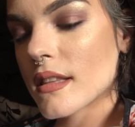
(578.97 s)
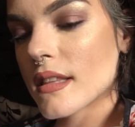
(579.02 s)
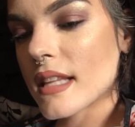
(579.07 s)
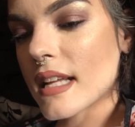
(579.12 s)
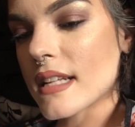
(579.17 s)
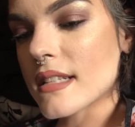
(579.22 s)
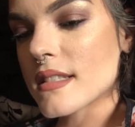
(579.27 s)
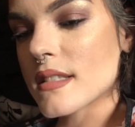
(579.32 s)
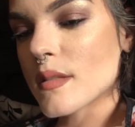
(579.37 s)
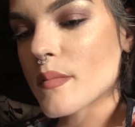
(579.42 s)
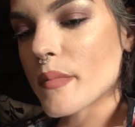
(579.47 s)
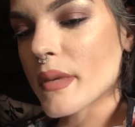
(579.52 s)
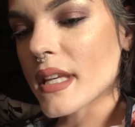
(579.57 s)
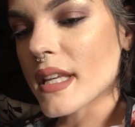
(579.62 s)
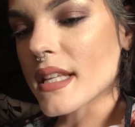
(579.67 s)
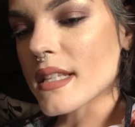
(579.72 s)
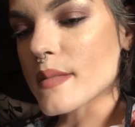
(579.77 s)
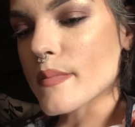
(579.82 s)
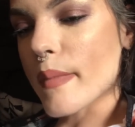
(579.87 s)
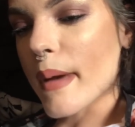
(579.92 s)
that's the
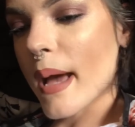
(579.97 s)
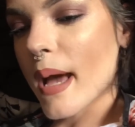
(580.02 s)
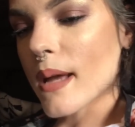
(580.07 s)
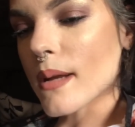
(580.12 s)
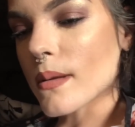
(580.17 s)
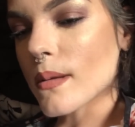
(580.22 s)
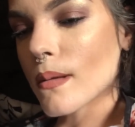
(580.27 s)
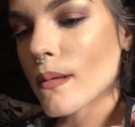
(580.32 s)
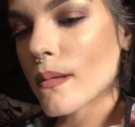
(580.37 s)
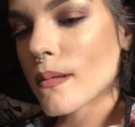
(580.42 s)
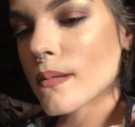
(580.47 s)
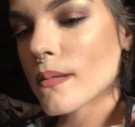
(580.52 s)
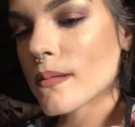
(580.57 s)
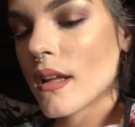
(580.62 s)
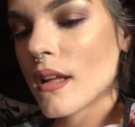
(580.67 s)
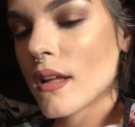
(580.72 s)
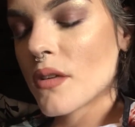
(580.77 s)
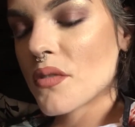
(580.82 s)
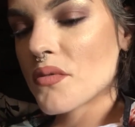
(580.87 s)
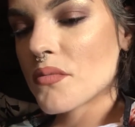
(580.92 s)
biggest battle
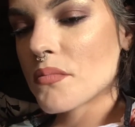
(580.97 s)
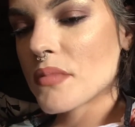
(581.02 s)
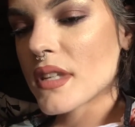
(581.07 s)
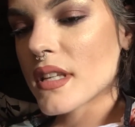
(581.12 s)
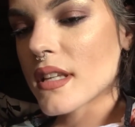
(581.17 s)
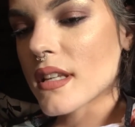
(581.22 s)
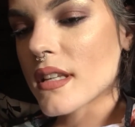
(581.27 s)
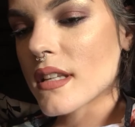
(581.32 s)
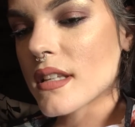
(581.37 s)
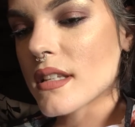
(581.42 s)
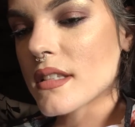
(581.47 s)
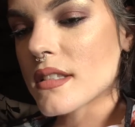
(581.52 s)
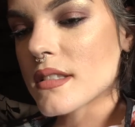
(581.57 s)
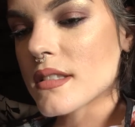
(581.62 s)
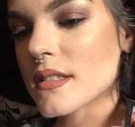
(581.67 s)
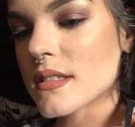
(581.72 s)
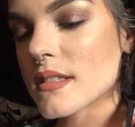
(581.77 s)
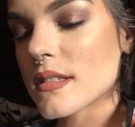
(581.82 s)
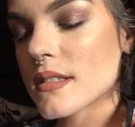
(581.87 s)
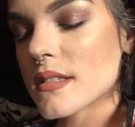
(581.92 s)

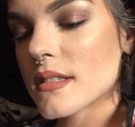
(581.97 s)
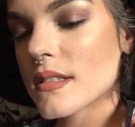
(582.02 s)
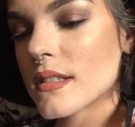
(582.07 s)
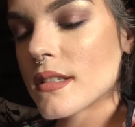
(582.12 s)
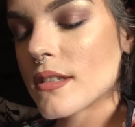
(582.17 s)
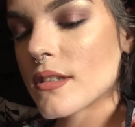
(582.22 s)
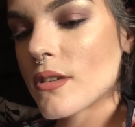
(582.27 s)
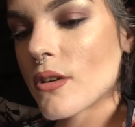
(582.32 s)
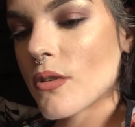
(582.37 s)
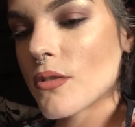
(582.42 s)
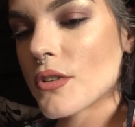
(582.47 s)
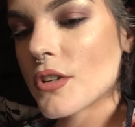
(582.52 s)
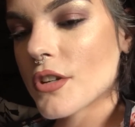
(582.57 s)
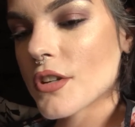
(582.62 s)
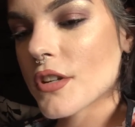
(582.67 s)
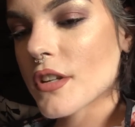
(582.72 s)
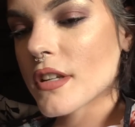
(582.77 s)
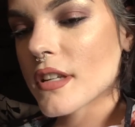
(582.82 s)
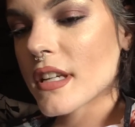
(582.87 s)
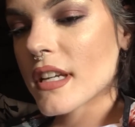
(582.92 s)
because you know
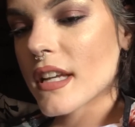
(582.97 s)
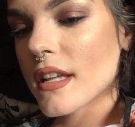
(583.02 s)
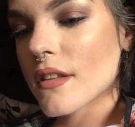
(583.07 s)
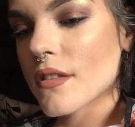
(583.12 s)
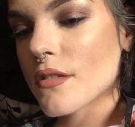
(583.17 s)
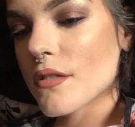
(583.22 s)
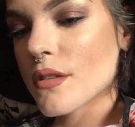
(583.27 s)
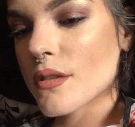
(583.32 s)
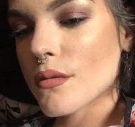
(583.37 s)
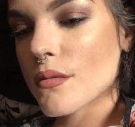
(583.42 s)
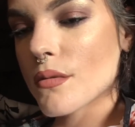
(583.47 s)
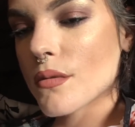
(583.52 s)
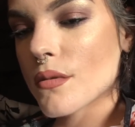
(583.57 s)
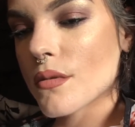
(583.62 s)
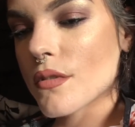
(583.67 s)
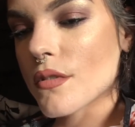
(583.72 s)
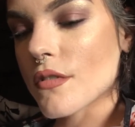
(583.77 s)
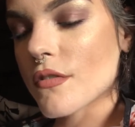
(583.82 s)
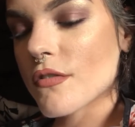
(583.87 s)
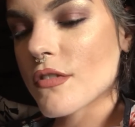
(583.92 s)
you're going to get
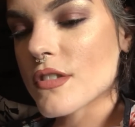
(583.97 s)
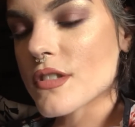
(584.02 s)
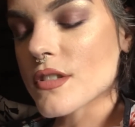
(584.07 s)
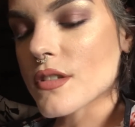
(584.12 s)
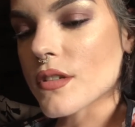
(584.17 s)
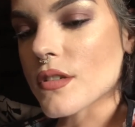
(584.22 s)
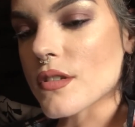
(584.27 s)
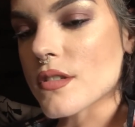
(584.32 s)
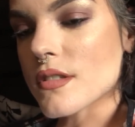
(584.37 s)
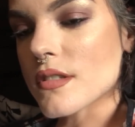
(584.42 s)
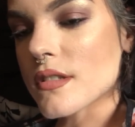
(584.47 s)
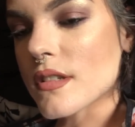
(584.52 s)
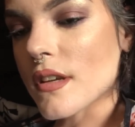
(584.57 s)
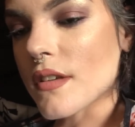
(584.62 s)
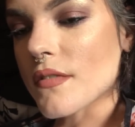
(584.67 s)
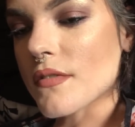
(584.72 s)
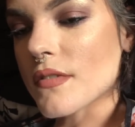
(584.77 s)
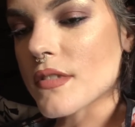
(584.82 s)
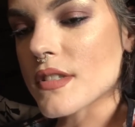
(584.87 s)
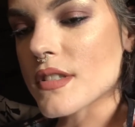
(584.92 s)
through the physical
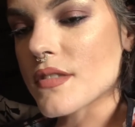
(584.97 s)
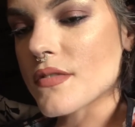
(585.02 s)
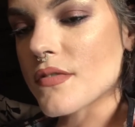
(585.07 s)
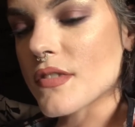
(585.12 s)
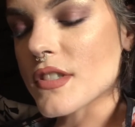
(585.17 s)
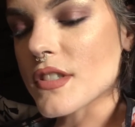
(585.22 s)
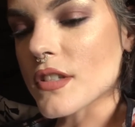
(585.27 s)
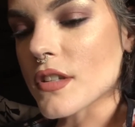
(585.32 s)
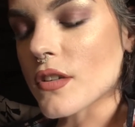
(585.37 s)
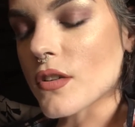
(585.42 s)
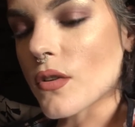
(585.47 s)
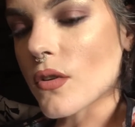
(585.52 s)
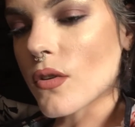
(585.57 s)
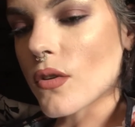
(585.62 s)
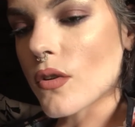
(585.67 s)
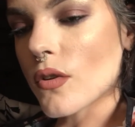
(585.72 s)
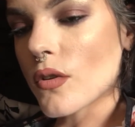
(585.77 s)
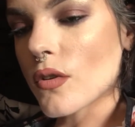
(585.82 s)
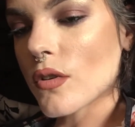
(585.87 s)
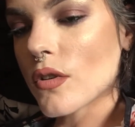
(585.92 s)
stuff. It's
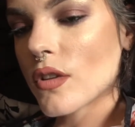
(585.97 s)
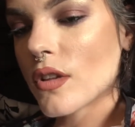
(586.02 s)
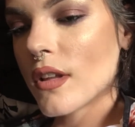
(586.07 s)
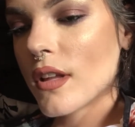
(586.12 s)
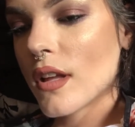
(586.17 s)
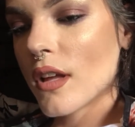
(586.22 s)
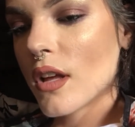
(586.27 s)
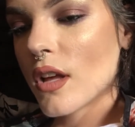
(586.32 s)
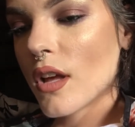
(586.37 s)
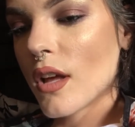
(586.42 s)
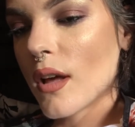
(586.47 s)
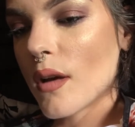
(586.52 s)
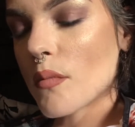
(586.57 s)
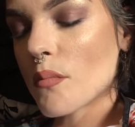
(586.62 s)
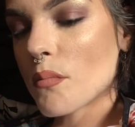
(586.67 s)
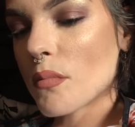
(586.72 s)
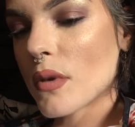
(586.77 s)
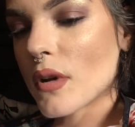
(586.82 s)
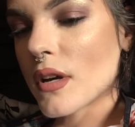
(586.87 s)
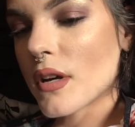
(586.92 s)
physical,
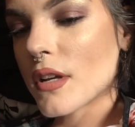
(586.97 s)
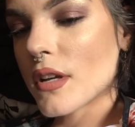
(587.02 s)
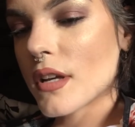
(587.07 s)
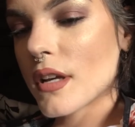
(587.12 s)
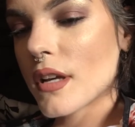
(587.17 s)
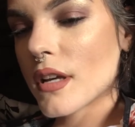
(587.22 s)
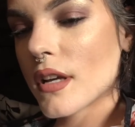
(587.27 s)
but